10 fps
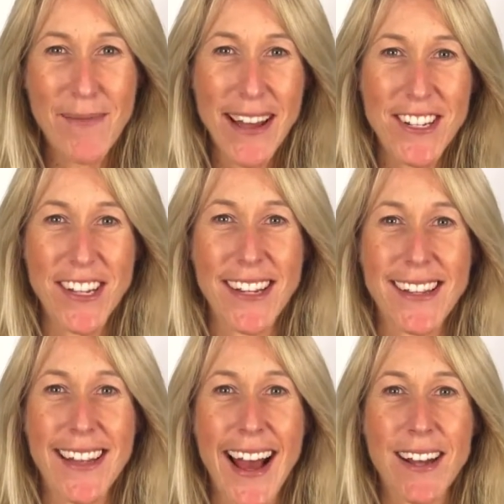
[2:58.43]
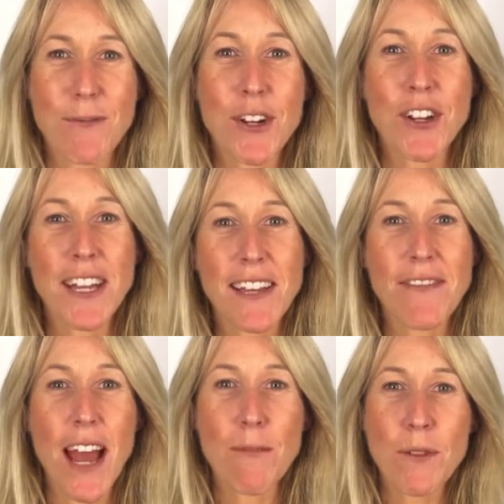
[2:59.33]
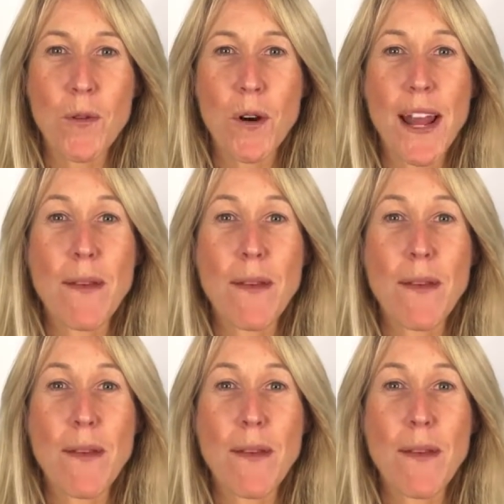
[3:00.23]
mentioned that we're going to give that reward